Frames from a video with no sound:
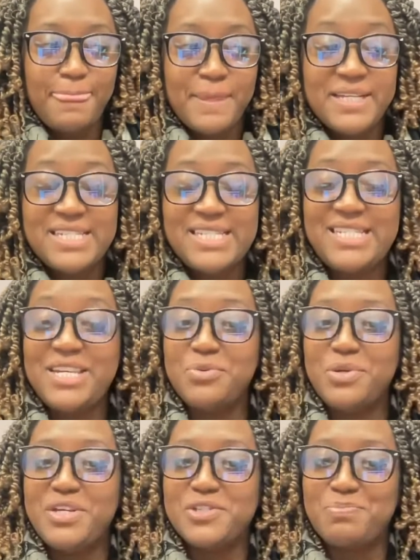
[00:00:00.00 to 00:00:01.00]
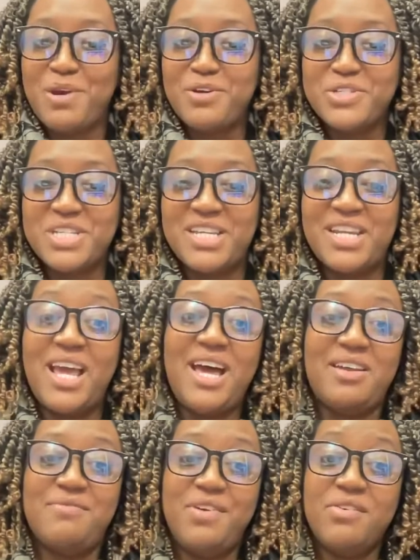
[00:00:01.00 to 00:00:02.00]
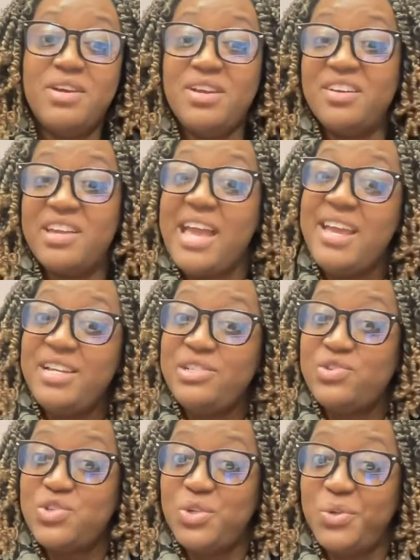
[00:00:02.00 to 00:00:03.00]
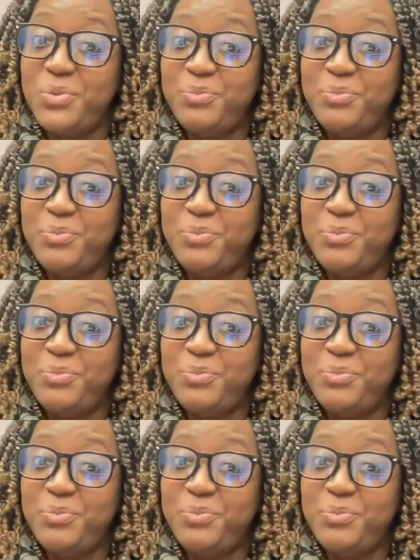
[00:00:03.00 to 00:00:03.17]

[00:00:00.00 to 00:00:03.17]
serious person at a very young age too.